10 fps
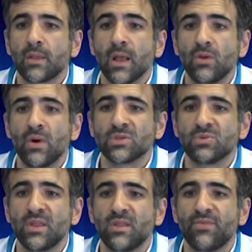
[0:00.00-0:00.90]
allow us
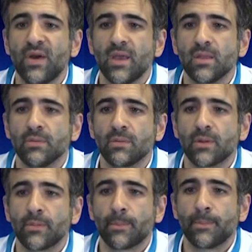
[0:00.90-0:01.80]
to identify the
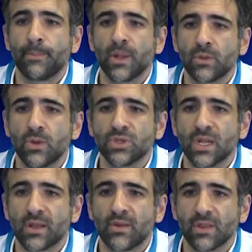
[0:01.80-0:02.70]

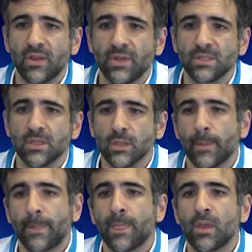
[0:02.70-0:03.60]
pathological characteristic
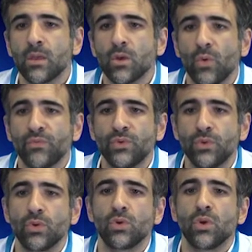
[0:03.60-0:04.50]
of
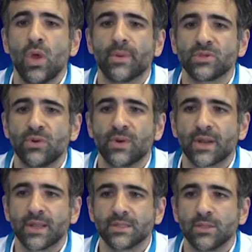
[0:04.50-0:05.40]
the
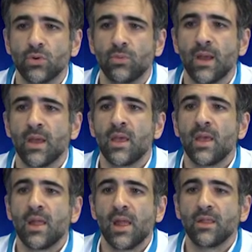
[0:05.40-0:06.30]
hepatocellular carcinoma
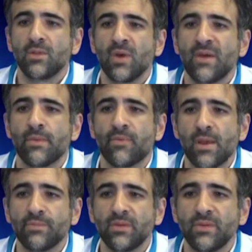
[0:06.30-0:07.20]
and to have a
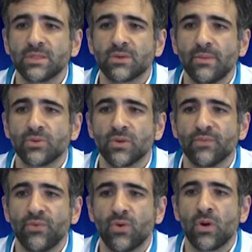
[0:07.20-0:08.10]
preemptive inscription
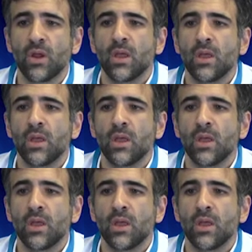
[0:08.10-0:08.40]
for